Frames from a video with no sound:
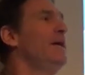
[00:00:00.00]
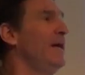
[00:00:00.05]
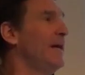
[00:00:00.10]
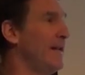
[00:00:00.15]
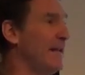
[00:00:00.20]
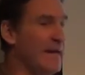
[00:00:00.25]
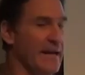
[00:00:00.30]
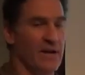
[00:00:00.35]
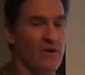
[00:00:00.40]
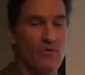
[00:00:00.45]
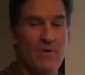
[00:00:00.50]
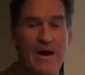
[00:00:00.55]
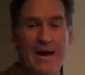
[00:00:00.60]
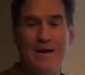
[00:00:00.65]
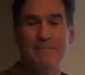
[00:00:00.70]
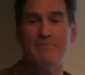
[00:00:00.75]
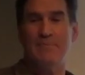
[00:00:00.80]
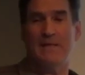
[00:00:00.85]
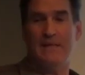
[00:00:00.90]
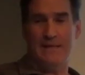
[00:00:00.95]
And I
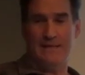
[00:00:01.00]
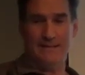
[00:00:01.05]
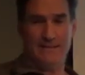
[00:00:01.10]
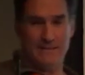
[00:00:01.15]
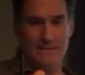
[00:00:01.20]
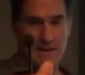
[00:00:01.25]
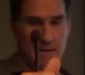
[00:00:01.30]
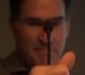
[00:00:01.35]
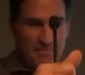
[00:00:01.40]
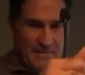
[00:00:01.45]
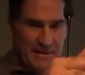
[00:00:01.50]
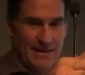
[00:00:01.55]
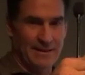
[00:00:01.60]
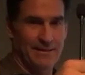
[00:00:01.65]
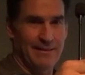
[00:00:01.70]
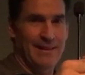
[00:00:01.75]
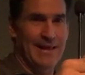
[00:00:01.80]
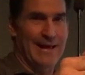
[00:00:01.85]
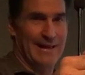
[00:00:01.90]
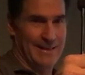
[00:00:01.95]
grabbed
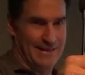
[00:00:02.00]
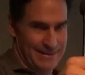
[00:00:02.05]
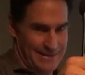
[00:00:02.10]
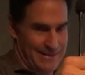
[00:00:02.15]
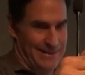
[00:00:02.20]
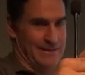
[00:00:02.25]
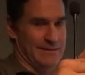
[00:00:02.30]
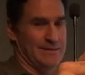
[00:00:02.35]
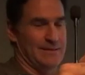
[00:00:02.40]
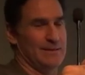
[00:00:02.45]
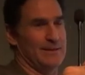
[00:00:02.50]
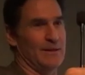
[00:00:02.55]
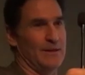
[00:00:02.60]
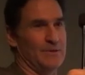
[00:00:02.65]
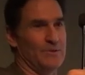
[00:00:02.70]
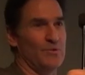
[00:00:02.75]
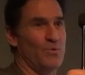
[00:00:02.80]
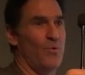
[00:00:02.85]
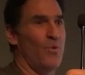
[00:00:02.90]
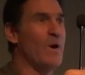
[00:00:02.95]
something like this,
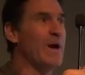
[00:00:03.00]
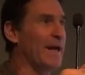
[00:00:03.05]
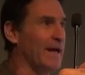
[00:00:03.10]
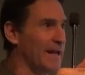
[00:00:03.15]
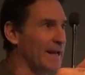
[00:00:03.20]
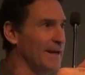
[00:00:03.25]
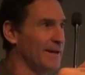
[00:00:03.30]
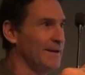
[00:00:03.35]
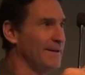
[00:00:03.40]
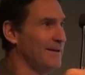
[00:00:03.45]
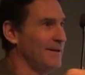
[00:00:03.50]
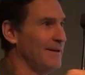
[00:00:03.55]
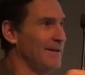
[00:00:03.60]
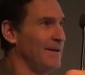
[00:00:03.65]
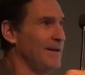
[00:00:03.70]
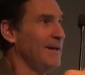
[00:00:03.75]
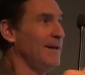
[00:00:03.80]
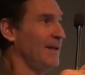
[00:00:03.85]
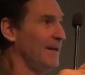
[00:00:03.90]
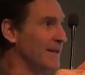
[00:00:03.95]
a twig,
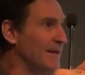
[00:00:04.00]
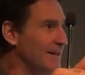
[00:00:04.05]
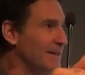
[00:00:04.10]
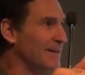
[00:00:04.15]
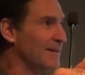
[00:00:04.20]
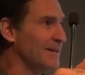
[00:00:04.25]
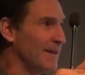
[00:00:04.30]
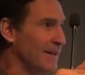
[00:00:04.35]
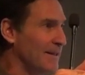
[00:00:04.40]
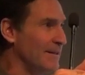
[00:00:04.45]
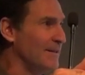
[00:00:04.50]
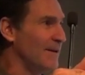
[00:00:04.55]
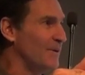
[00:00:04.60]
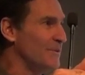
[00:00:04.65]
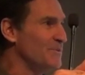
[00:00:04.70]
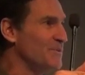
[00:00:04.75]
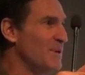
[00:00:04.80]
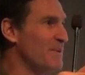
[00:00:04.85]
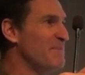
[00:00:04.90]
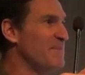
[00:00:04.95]
and you know
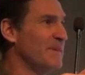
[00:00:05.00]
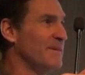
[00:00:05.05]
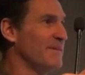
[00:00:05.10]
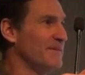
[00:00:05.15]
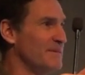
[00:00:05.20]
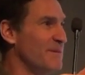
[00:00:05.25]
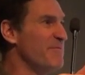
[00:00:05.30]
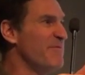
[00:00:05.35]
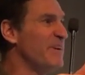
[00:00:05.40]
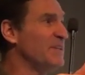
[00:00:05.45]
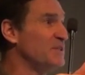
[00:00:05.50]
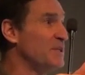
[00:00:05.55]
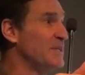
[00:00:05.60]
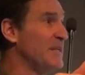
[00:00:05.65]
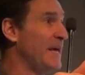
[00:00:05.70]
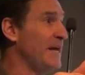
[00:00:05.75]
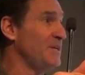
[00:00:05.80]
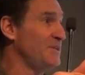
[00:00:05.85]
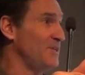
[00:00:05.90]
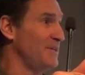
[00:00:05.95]
something some
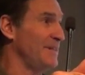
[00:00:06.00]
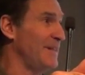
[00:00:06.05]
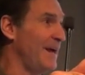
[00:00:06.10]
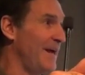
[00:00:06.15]
vegetation